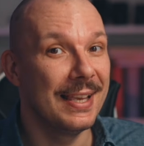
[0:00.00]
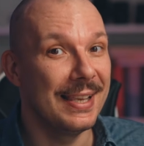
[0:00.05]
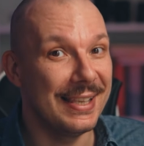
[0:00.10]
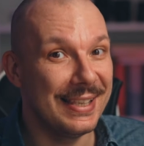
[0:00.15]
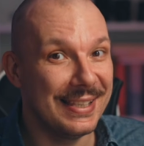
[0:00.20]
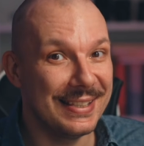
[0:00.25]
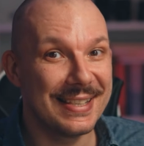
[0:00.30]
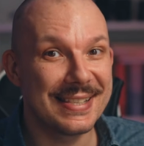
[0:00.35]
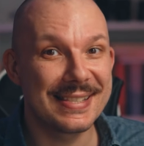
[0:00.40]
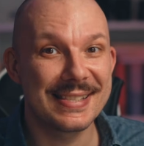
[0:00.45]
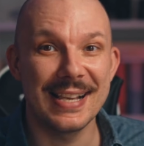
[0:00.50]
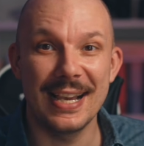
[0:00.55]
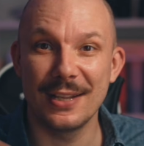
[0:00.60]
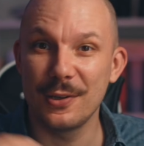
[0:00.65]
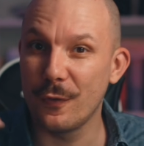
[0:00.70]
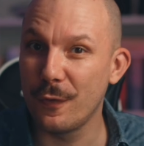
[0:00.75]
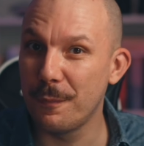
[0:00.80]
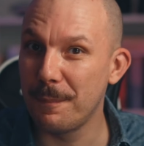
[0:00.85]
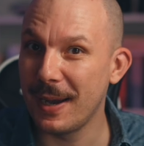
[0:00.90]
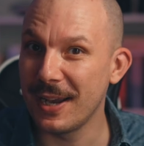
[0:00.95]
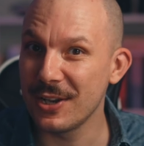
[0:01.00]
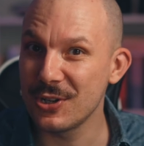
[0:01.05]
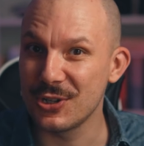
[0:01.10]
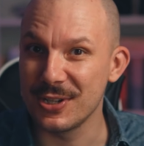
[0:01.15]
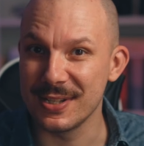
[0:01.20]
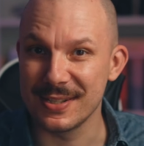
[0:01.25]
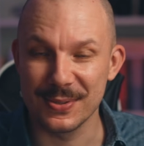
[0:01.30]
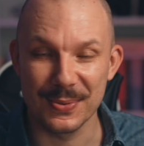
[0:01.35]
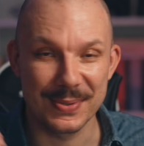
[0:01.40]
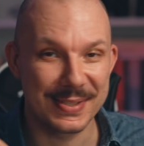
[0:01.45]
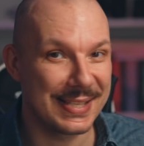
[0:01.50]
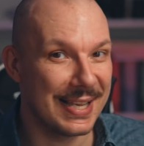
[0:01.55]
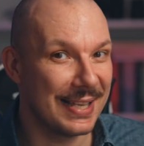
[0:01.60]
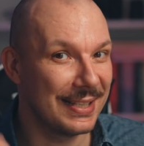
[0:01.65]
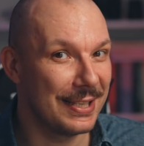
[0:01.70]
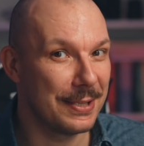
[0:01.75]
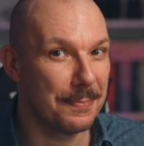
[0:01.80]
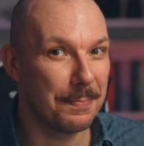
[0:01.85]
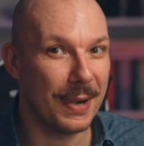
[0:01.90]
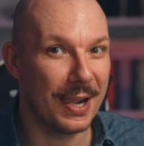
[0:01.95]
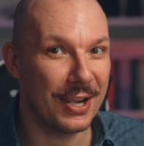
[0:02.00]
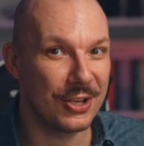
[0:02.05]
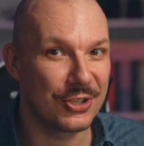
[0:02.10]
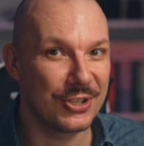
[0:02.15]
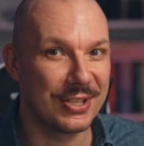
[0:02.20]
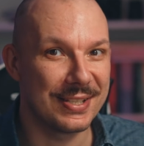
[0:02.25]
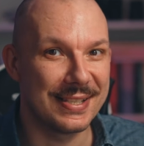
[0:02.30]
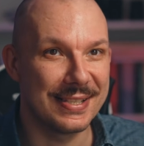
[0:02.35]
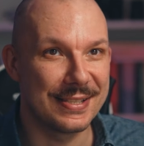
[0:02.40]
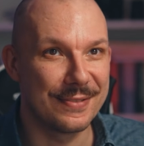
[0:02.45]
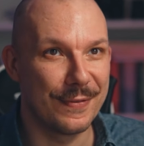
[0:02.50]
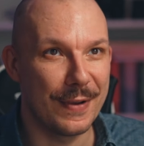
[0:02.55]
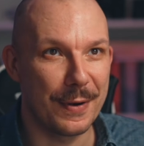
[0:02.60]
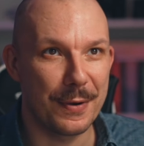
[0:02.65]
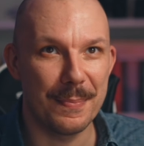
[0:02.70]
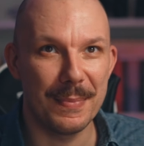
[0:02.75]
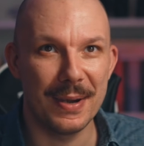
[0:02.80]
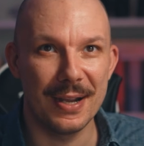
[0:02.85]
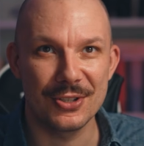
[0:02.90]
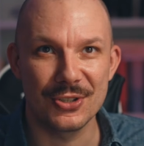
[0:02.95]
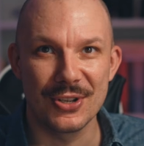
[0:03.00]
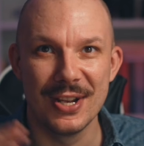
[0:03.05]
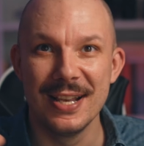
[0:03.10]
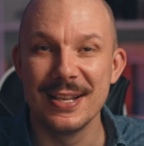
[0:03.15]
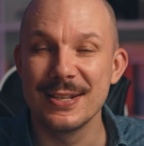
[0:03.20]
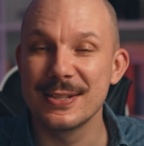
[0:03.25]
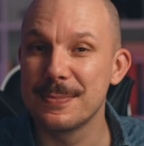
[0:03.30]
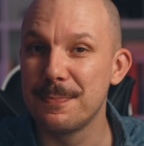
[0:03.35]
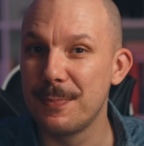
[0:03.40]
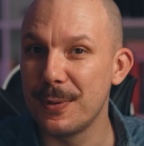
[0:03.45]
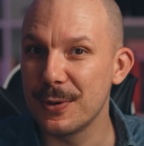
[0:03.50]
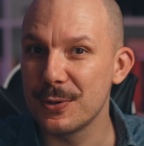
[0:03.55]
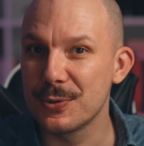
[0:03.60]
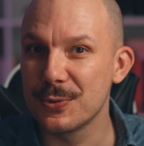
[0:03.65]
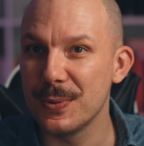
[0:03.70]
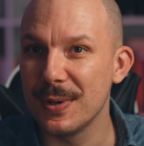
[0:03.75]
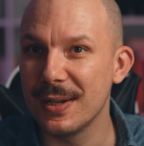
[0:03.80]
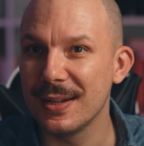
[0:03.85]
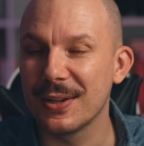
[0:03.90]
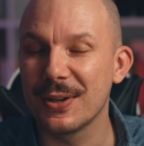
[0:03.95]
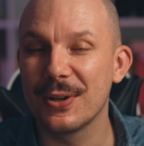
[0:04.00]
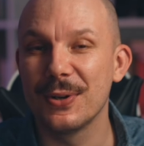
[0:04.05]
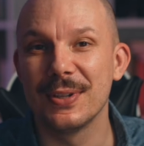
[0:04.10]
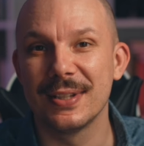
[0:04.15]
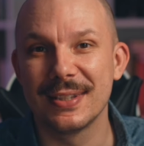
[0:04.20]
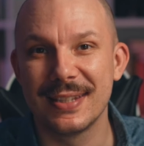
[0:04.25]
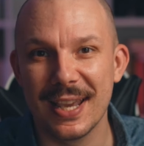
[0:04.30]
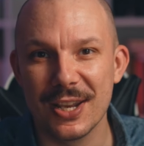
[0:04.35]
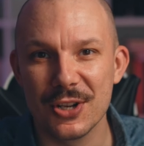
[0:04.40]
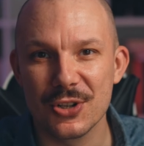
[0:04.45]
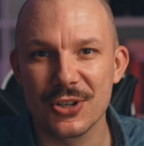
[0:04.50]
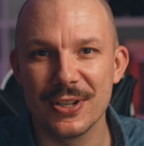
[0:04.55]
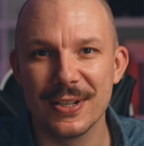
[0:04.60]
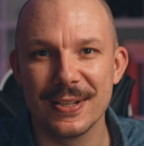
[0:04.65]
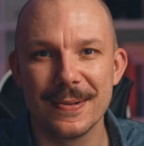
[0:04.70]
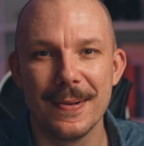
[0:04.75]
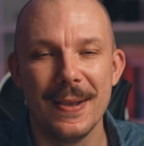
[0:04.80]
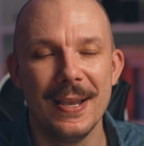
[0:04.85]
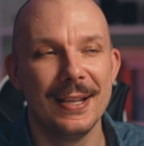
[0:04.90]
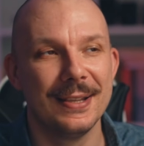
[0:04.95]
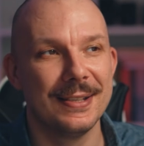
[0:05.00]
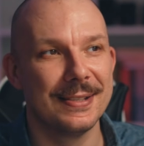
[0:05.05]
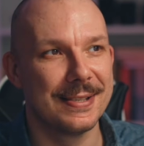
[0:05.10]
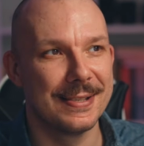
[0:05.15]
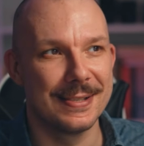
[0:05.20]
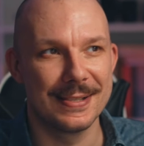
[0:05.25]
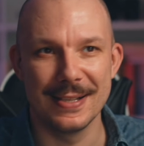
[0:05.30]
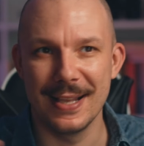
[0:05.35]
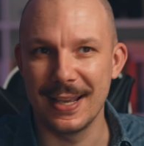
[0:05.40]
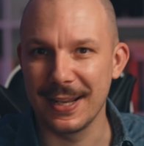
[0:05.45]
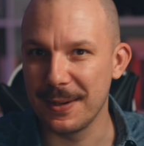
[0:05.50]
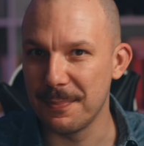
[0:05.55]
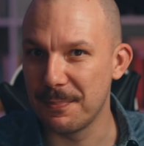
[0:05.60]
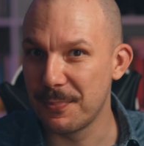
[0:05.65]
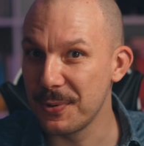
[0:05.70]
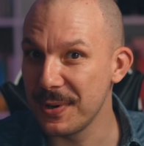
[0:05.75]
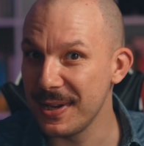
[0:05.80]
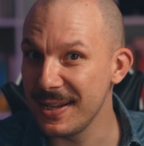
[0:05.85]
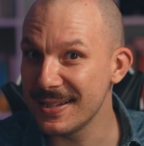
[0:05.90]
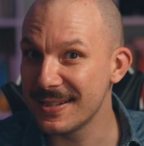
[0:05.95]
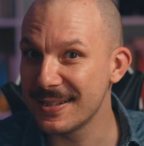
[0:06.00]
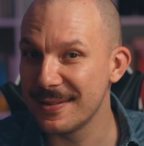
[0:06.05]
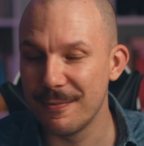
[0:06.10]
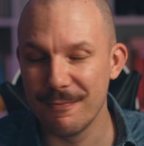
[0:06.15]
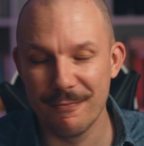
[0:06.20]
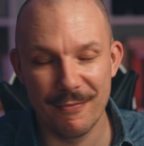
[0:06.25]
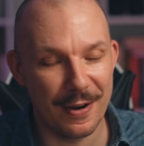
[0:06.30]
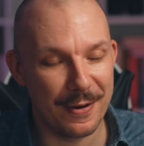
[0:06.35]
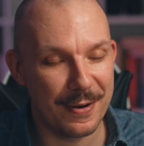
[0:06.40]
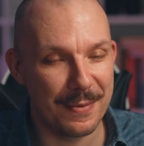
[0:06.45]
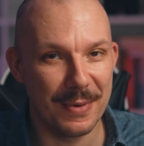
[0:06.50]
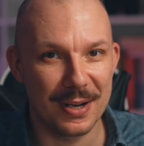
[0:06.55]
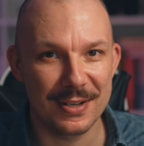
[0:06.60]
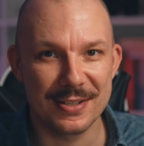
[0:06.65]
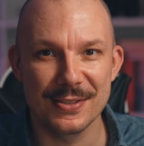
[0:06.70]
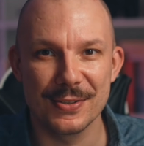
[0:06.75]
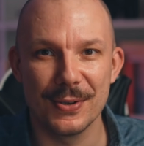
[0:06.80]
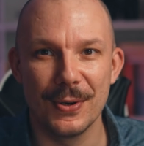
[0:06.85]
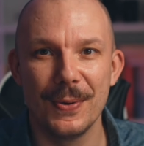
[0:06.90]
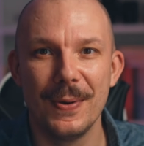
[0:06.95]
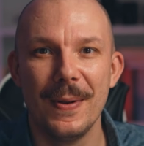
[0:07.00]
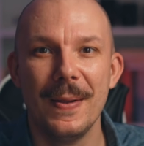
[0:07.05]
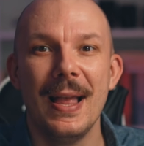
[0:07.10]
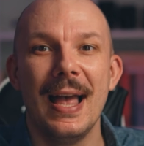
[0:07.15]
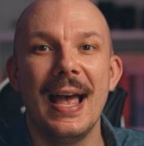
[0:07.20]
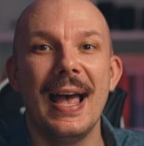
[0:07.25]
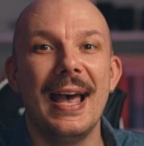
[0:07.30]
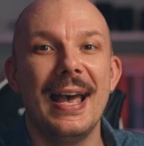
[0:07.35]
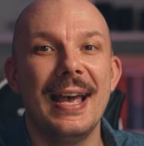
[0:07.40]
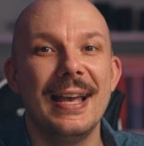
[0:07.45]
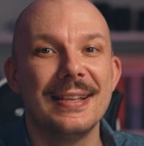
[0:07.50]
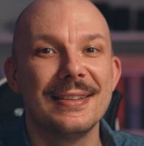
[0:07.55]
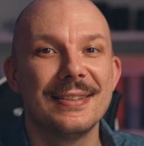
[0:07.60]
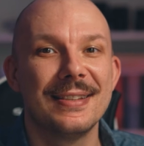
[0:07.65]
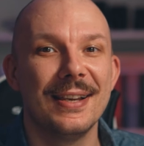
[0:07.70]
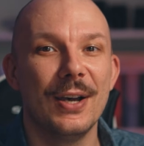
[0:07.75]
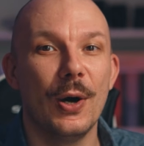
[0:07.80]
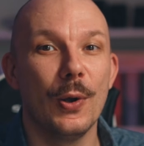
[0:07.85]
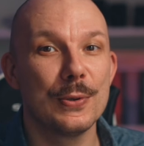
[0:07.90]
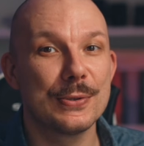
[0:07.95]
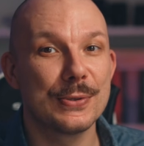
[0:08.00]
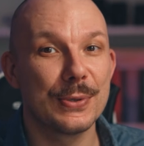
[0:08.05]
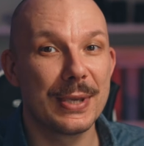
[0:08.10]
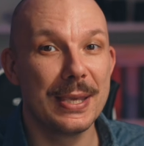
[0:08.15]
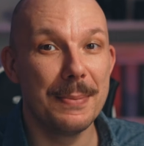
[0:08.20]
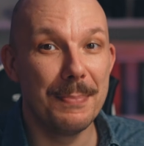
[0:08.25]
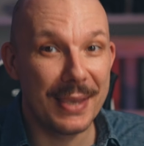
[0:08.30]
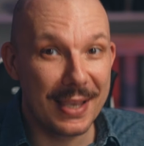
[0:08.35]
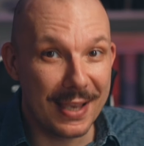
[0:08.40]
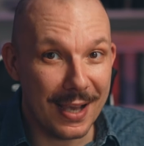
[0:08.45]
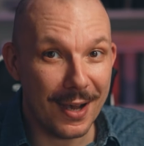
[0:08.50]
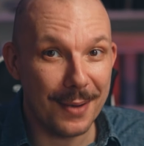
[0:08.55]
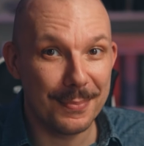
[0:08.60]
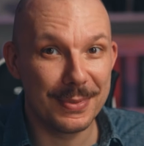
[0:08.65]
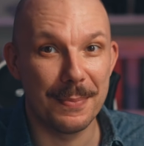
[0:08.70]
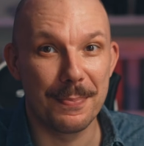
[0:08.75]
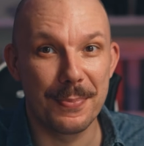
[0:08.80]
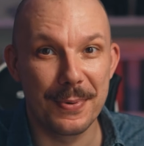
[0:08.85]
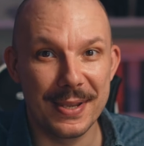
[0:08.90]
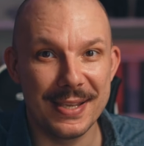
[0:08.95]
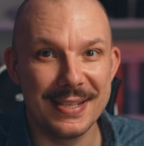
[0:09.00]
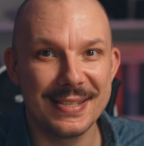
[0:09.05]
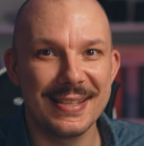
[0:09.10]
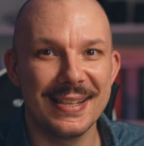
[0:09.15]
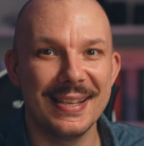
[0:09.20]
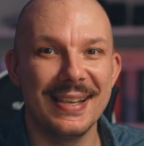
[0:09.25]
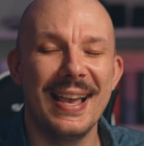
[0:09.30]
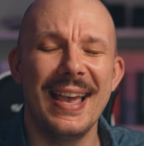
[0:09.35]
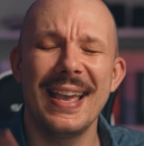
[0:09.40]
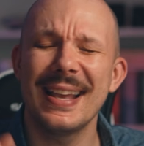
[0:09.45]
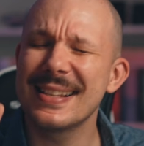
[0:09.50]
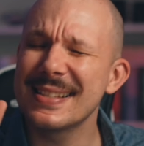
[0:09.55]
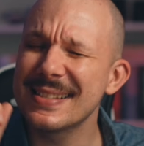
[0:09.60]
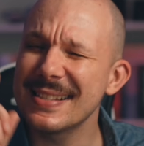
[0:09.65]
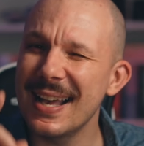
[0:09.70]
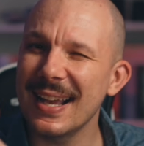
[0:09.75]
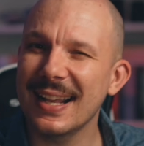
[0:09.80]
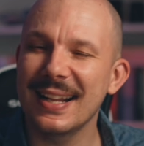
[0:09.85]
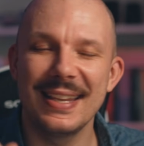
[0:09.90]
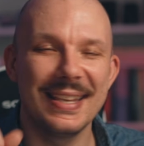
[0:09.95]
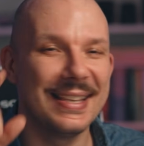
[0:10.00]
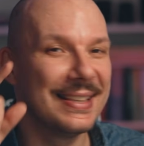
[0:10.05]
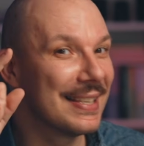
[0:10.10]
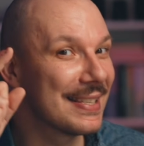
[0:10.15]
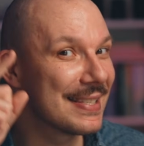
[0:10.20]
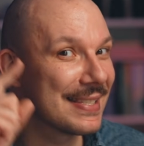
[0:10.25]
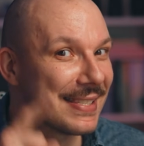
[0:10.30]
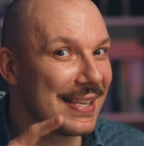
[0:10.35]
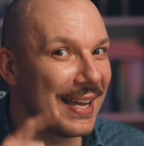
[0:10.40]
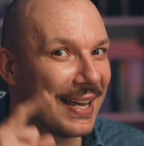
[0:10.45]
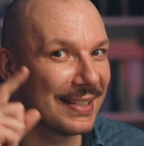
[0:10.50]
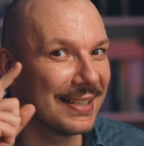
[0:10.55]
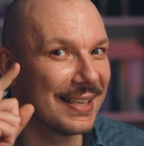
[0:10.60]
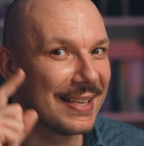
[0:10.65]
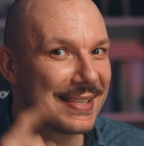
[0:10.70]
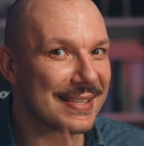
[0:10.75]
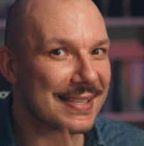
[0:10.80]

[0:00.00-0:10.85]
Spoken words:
in the sign of Pisces. So sun in Pisces is very much spiritual connotation. This is like a priest, very much so. And also he became the priest exactly in the sun